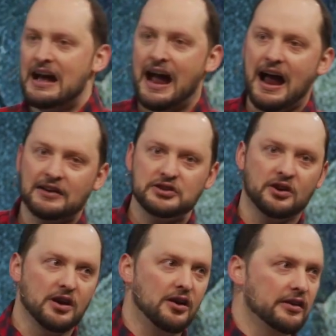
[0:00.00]
actually
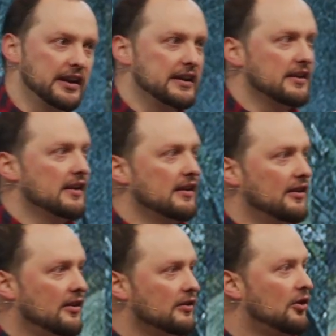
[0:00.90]
on, on a,
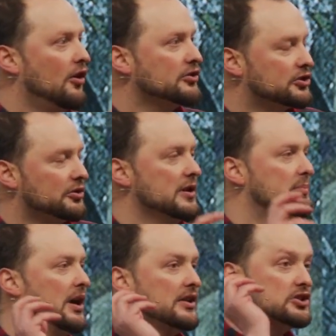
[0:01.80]
uh, a long
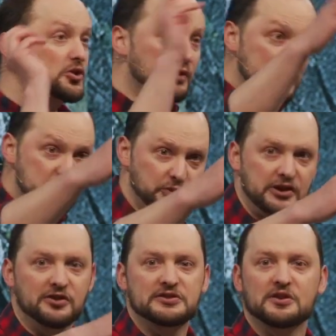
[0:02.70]
trip to
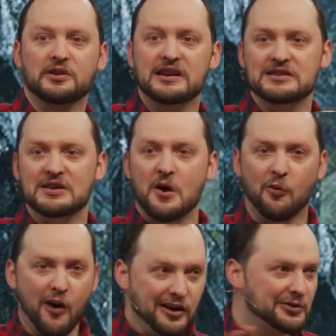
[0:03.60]
Israel. So, he's
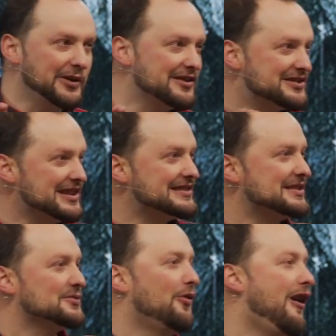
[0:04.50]
walked where
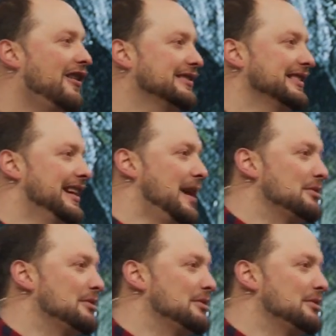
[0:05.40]
Jesus walked, and